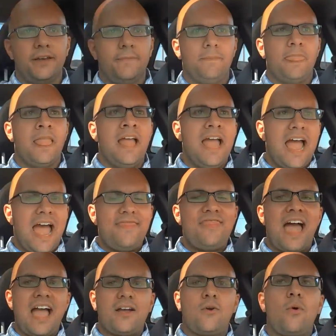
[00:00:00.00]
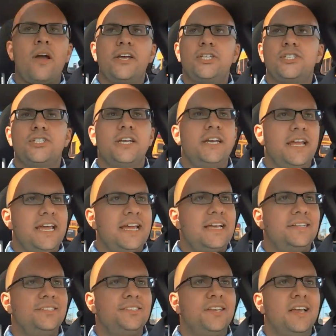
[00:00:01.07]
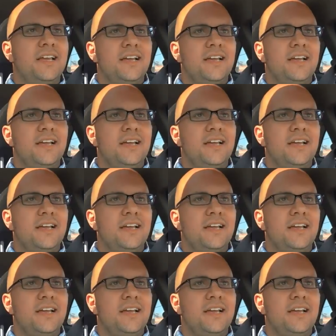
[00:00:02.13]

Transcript: And that question is